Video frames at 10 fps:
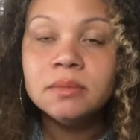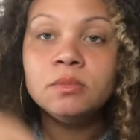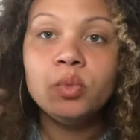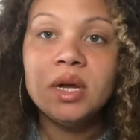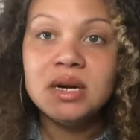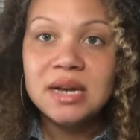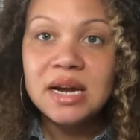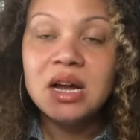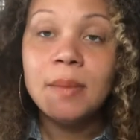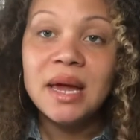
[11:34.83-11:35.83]
We had a
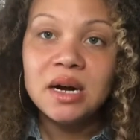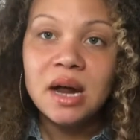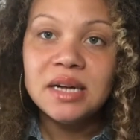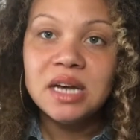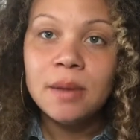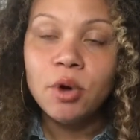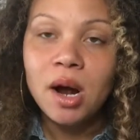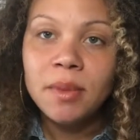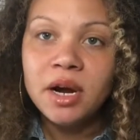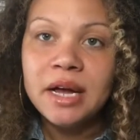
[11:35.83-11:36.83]
daytime and a nighttime
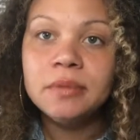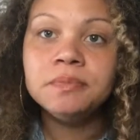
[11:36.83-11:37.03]
primary